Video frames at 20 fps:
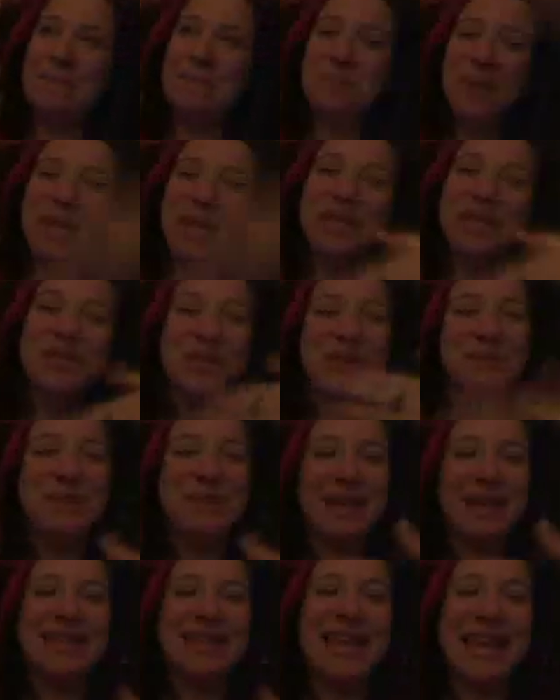pictures
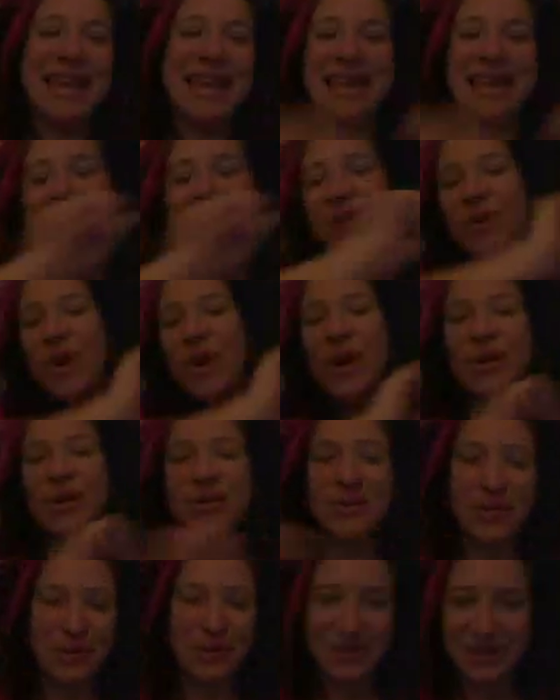being taken. They were all
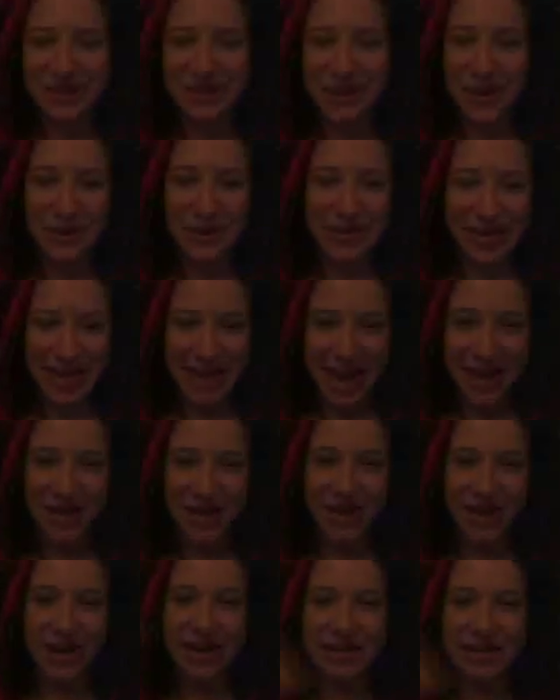soon sewn
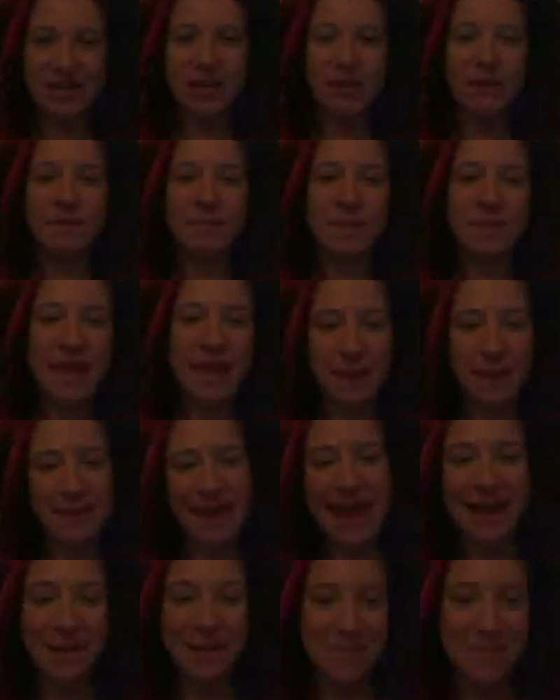together, and so it became an
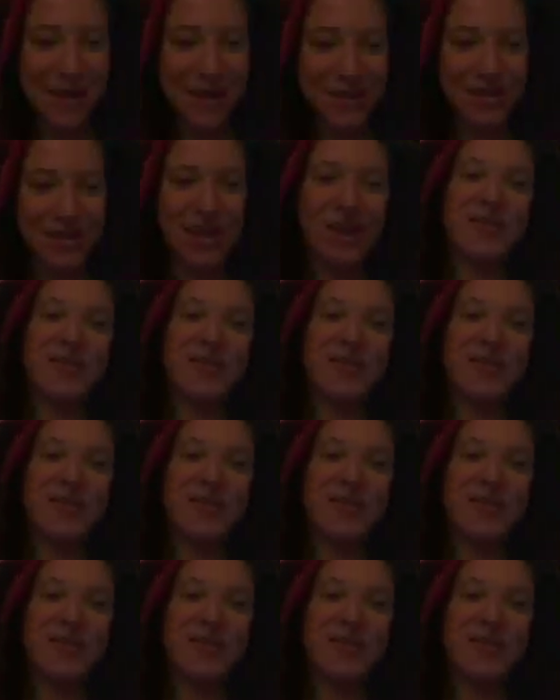animation.